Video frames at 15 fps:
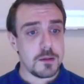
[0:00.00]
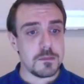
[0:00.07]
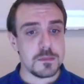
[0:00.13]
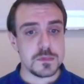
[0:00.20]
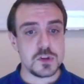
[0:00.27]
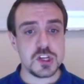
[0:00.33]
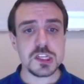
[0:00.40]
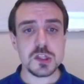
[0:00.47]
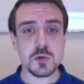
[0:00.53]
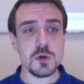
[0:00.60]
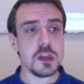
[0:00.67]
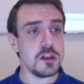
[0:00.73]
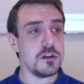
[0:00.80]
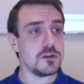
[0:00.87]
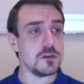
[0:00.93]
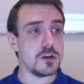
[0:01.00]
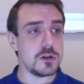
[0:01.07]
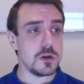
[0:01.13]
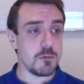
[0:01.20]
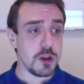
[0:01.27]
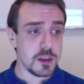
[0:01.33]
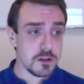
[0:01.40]
Just a
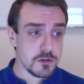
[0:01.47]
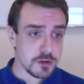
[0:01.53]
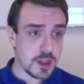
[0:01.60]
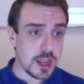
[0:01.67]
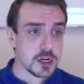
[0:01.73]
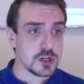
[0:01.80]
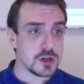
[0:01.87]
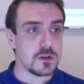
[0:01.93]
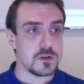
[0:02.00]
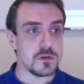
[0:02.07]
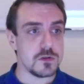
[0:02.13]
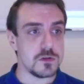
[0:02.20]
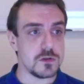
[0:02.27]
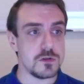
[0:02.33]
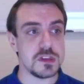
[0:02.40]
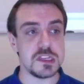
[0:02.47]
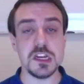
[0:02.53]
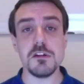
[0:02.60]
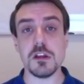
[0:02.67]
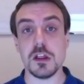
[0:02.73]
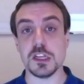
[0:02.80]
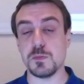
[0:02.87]
quick introduction to the
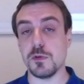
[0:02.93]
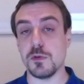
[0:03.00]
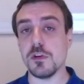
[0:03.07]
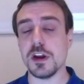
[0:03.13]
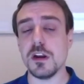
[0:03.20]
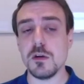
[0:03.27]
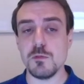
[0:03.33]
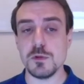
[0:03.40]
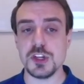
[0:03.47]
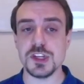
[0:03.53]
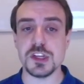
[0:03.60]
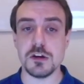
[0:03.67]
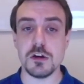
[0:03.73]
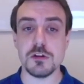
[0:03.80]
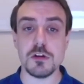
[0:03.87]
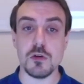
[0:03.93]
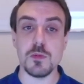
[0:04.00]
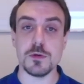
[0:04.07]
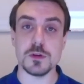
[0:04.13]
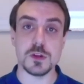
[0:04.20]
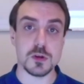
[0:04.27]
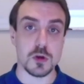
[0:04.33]
Secretless Broker, which is another
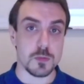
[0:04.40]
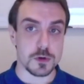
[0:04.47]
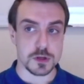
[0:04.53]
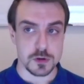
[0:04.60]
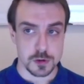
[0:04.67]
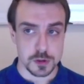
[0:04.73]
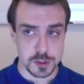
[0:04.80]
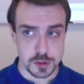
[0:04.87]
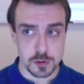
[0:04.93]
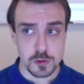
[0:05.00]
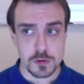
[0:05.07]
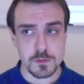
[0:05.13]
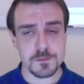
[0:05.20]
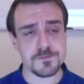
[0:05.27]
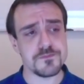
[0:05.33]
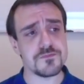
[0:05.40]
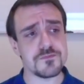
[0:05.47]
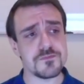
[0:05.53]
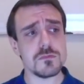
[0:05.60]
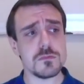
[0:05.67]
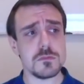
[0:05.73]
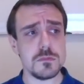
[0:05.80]
open source tool.
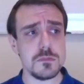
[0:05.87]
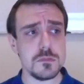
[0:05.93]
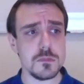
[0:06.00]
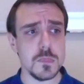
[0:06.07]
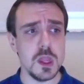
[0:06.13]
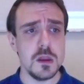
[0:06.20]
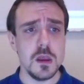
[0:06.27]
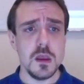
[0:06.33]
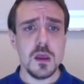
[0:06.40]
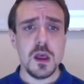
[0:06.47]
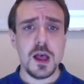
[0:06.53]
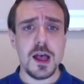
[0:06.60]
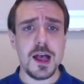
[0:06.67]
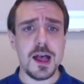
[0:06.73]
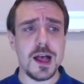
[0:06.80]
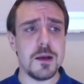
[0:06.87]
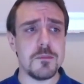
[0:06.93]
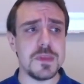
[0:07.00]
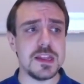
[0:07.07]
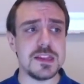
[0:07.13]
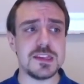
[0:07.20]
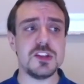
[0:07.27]

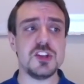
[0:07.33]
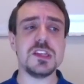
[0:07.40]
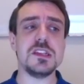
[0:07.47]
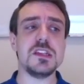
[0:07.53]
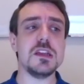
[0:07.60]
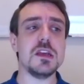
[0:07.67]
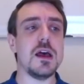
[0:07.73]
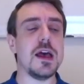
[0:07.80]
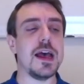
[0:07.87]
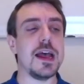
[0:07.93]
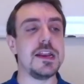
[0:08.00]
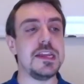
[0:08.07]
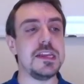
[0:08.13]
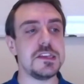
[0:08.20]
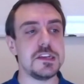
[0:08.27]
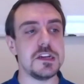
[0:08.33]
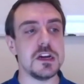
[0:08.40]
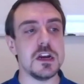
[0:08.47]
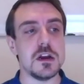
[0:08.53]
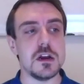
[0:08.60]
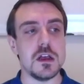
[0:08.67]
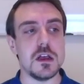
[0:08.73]
It's just an
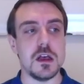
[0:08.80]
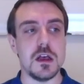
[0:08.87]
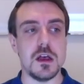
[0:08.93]
easier